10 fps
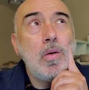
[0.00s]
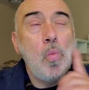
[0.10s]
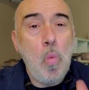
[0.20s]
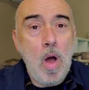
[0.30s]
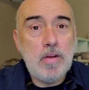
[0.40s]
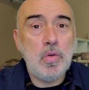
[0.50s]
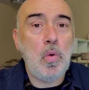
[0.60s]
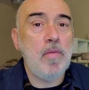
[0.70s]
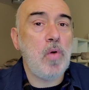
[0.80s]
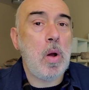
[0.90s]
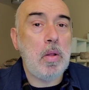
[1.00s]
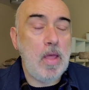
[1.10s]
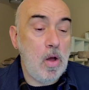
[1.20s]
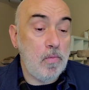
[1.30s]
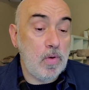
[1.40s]
24 hour
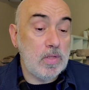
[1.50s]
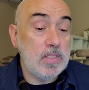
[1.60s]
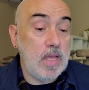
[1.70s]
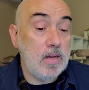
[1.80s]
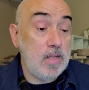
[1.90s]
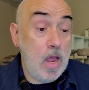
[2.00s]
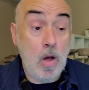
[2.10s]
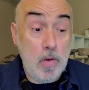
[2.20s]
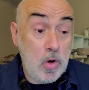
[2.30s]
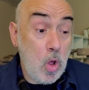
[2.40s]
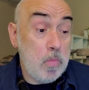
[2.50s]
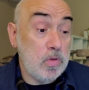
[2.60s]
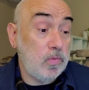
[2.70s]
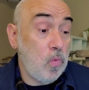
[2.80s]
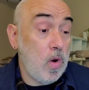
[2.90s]
layover in San Diego in
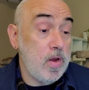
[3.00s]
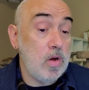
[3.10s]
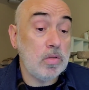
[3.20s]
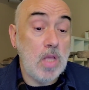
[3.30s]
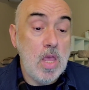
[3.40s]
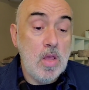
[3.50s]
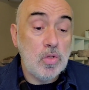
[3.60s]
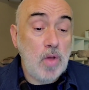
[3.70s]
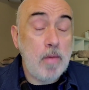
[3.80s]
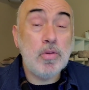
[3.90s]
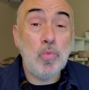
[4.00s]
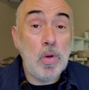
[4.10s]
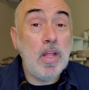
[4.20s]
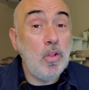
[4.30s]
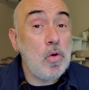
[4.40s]
almost 4 years. So I was
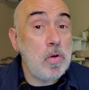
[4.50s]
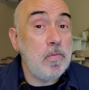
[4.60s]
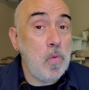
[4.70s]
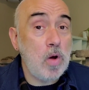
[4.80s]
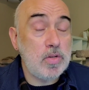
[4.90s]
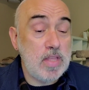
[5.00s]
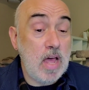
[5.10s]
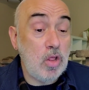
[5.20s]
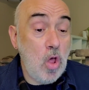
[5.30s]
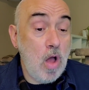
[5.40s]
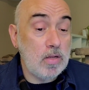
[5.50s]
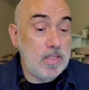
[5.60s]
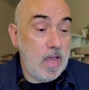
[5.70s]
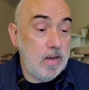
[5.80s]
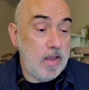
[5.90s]
really looking forward to that long
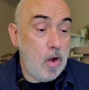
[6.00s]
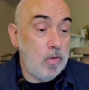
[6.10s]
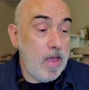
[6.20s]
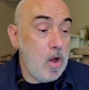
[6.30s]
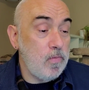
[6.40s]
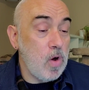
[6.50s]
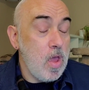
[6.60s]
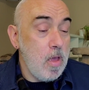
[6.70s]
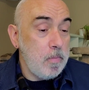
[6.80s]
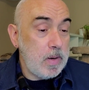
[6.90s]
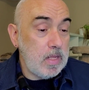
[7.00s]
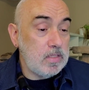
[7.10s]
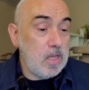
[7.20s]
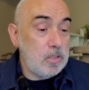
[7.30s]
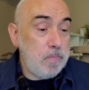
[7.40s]
San Diego layover. But
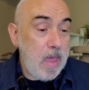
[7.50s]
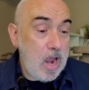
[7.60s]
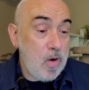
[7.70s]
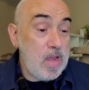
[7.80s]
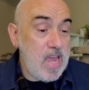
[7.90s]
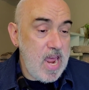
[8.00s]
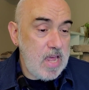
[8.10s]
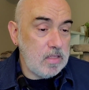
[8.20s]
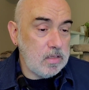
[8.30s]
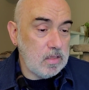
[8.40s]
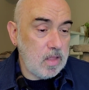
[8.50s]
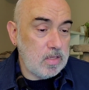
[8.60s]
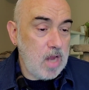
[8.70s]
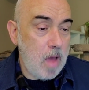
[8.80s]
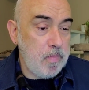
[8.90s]
it says pairing canceled at
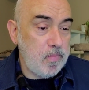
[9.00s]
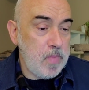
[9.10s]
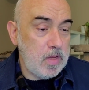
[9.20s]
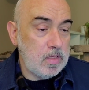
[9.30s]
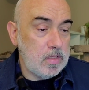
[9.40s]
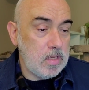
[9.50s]
the top of my